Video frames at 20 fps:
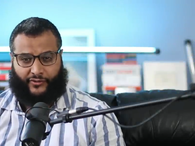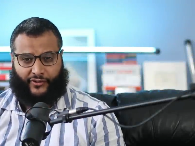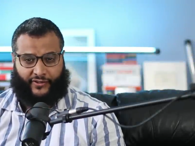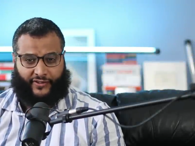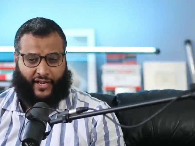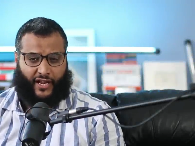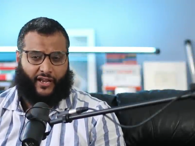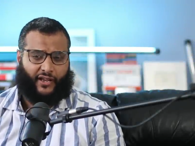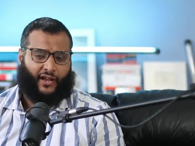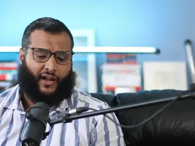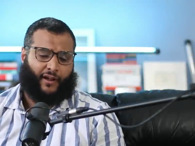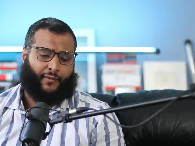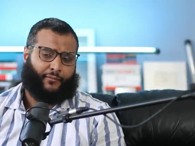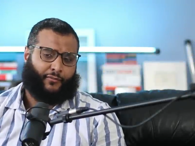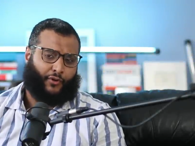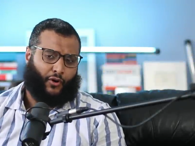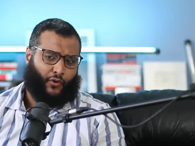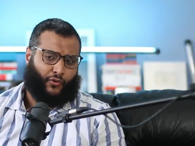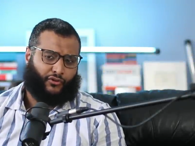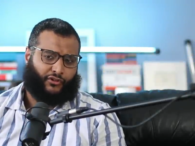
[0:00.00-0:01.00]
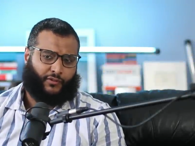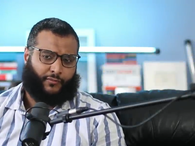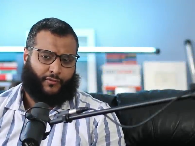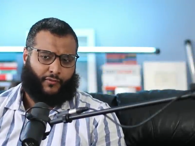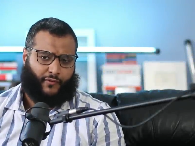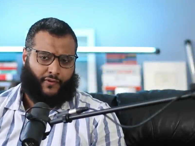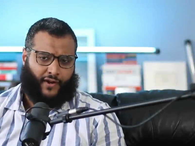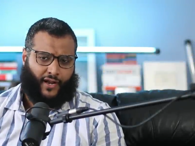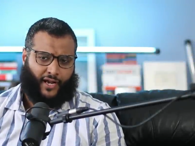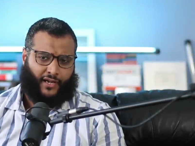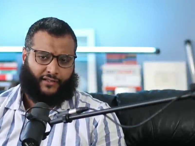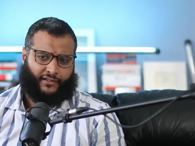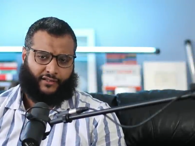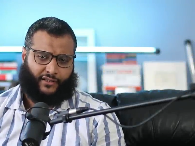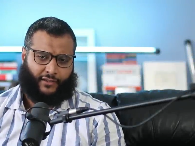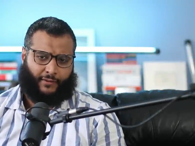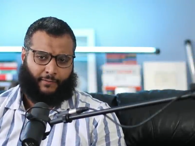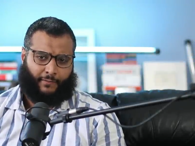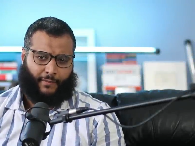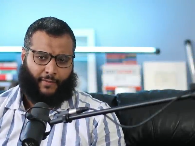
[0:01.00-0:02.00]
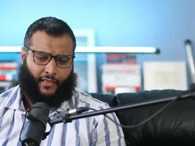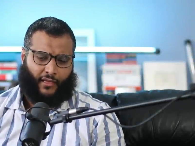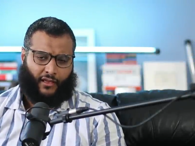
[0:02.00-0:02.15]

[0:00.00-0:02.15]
Today I'm going to be reacting